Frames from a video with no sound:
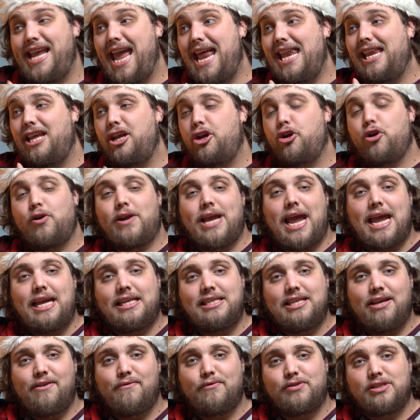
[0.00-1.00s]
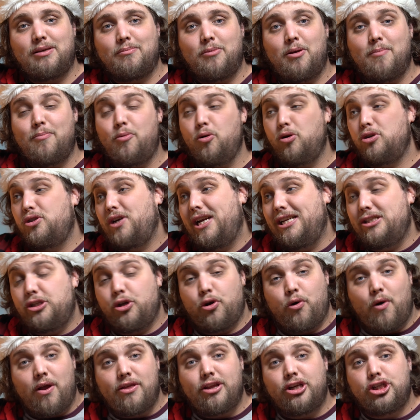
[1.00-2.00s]
getting creative with some of your
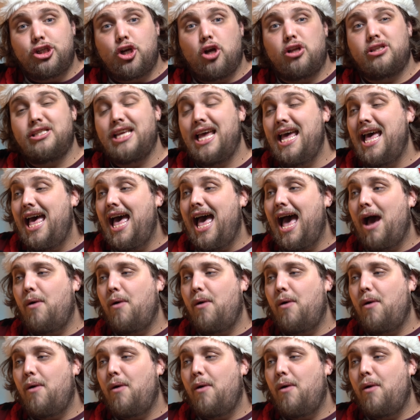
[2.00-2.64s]
portraits or your other shots.